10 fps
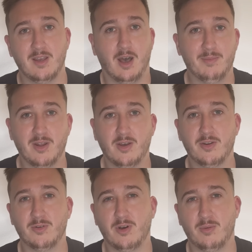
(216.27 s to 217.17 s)
I mean, I
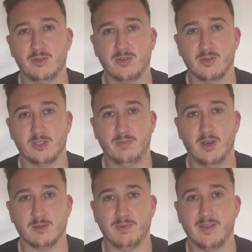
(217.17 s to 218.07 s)
heard on commentary on
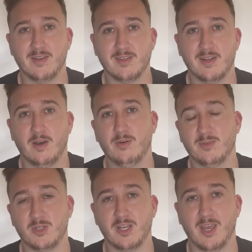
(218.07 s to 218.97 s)
Spurs play, they said, oh, it
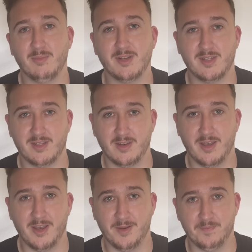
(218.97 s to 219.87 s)
was a shame we
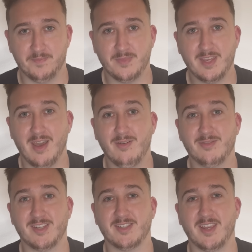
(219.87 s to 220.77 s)
didn't
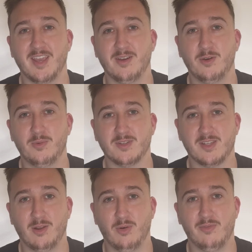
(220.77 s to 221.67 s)
get to see it, who was
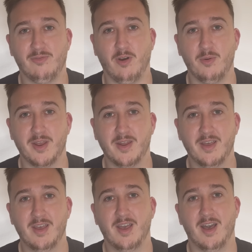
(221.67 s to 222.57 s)
the long
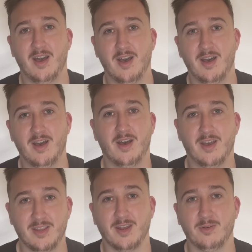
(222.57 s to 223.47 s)
throw-in,
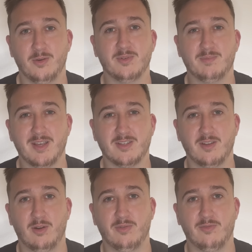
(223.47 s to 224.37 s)
you know, who was best at
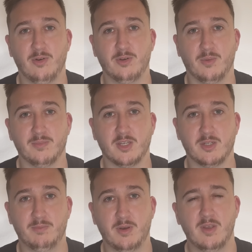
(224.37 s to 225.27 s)
the long throw
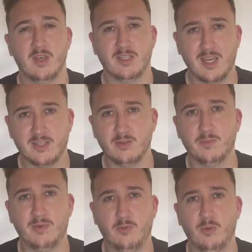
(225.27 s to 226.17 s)
competition. But yeah, some
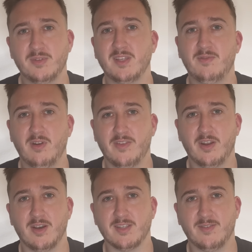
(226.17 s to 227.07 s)
good performances, even like the
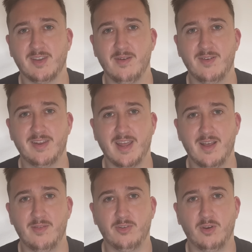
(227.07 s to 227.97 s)
likes of Kevin
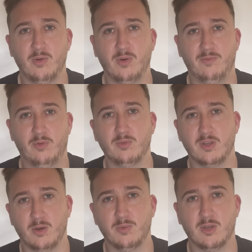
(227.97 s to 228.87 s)
Danzo, I thought, you
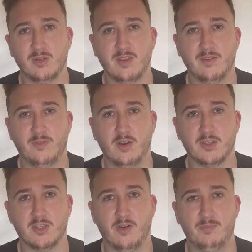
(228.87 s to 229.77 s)
know, were good in the
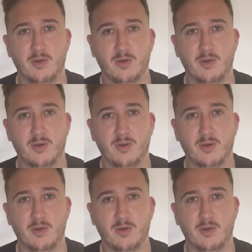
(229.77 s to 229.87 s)
first half.